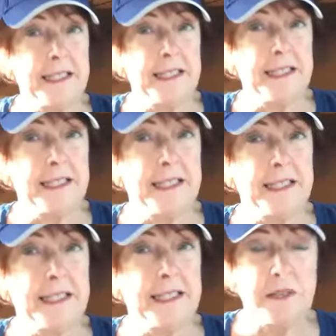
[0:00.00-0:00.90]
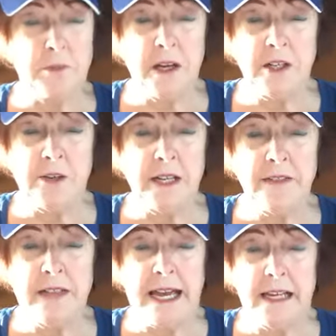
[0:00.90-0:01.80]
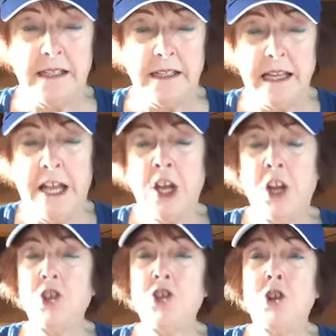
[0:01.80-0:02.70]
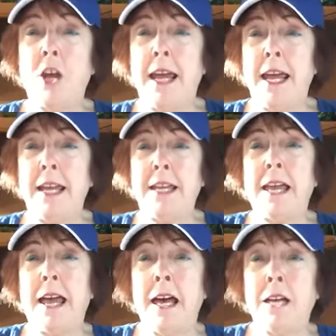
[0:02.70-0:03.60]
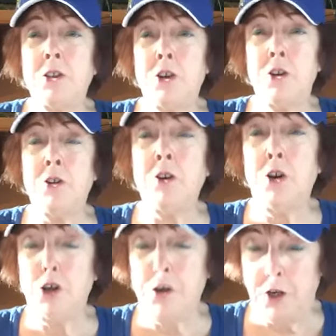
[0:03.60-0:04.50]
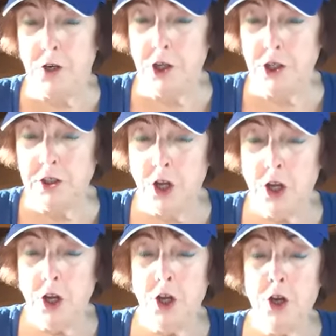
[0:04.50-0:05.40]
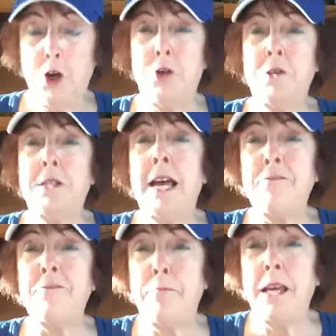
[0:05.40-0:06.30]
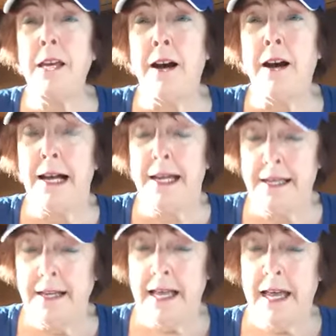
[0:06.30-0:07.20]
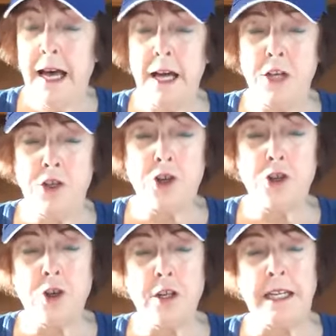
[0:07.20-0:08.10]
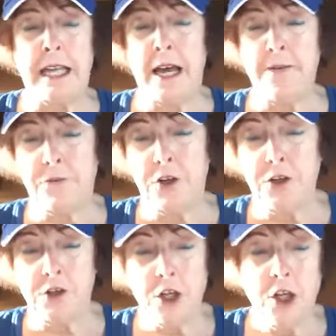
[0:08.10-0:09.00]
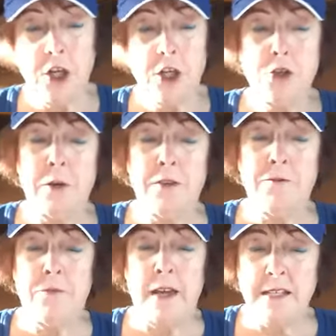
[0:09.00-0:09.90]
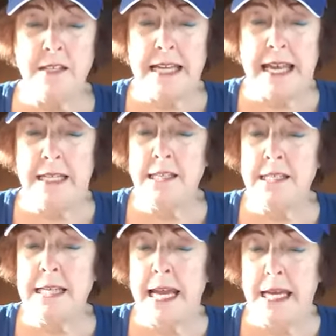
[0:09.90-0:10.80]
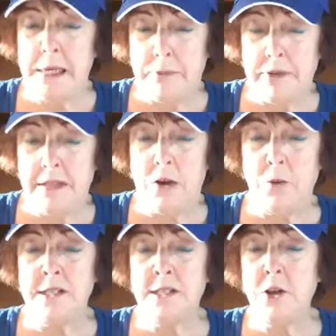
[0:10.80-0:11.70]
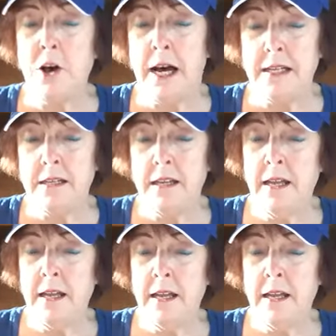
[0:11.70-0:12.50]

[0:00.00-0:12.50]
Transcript: Guess who else was wondering that? J. Edgar Hoover, whose FBI undertook an effort to investigate a tape that was thought,